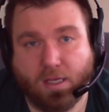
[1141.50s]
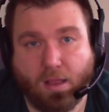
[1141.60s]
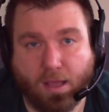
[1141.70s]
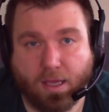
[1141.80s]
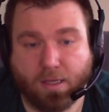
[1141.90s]

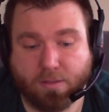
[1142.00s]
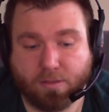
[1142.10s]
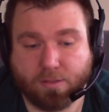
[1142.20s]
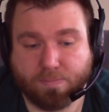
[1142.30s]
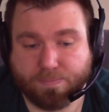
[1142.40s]

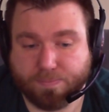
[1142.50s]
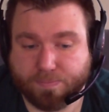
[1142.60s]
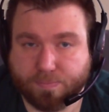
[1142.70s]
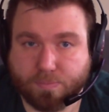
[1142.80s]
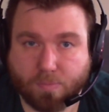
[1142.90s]
and
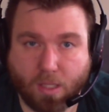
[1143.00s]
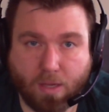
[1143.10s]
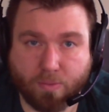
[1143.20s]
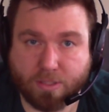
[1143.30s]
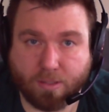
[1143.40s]

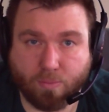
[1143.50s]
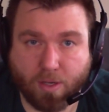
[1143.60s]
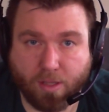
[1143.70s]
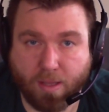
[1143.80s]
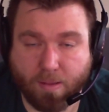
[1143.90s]
it was a
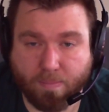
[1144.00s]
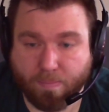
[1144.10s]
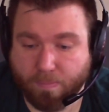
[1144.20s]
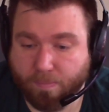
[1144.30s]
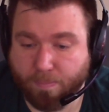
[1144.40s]
really
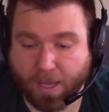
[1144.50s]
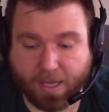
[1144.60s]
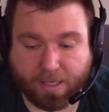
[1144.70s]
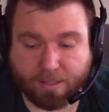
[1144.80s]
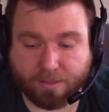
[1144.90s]

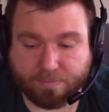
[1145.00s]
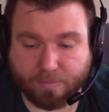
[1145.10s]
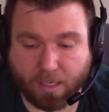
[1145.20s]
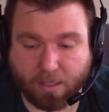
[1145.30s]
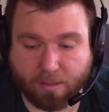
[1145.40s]
bad
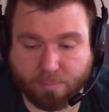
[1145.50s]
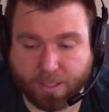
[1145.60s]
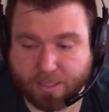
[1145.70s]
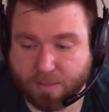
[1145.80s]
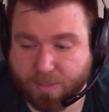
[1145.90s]

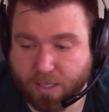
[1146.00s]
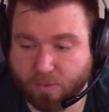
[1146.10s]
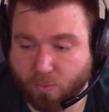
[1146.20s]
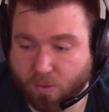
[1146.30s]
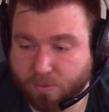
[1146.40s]
place to be in the
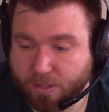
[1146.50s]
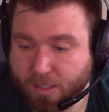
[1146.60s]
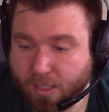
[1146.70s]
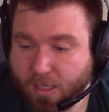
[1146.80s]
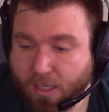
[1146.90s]
world.
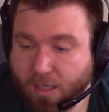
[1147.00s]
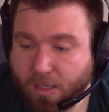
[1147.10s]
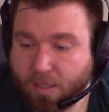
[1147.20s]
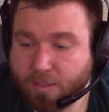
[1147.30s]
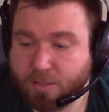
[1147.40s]

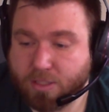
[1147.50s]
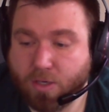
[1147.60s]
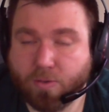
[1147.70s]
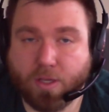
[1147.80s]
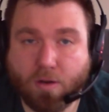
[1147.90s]

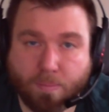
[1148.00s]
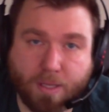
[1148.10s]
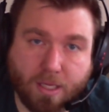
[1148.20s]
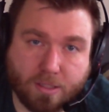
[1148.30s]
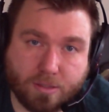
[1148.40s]
So
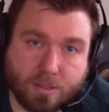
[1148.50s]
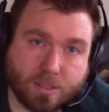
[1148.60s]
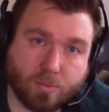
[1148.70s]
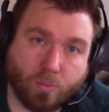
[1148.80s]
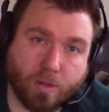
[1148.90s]

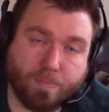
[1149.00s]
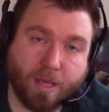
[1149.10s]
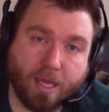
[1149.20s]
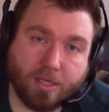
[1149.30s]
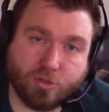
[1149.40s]
Europeans would
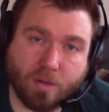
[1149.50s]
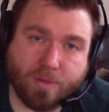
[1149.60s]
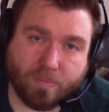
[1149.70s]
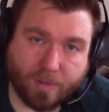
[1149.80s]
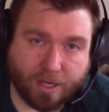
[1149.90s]
pay
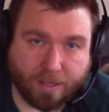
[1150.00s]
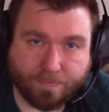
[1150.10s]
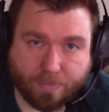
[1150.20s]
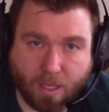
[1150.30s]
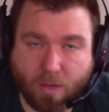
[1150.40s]
tribute money.
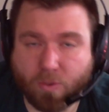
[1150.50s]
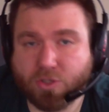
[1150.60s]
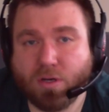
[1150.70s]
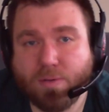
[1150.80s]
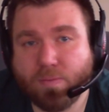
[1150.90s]
And what
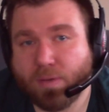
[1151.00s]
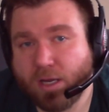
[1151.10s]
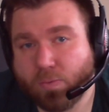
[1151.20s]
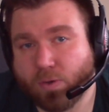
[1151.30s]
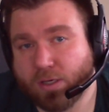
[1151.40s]
tribute
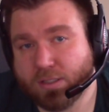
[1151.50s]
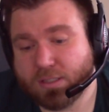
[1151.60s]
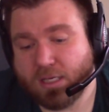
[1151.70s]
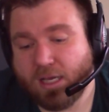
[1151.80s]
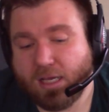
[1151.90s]
money
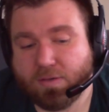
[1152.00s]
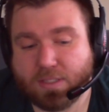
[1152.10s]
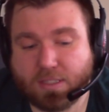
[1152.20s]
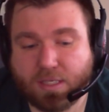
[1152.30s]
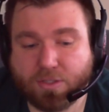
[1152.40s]
was, it was
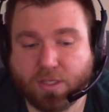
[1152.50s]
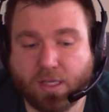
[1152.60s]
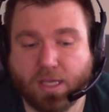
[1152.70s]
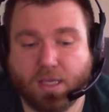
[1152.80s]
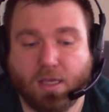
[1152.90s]
essentially
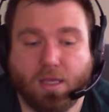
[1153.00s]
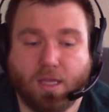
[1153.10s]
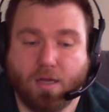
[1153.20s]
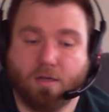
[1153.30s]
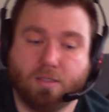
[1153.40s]
like,
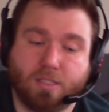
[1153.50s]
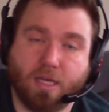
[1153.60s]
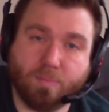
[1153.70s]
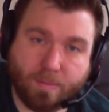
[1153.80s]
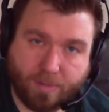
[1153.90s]
here,
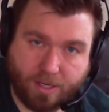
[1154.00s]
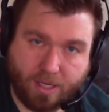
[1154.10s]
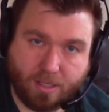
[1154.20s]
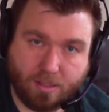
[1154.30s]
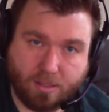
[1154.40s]
take my
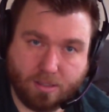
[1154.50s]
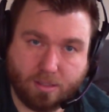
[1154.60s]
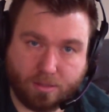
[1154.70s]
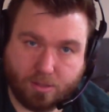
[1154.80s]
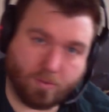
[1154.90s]
money,
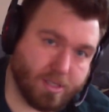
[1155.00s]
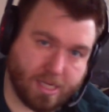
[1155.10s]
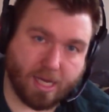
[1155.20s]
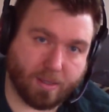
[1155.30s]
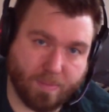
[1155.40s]
don't
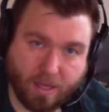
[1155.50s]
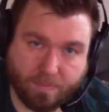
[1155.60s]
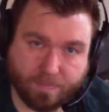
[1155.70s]
attack me.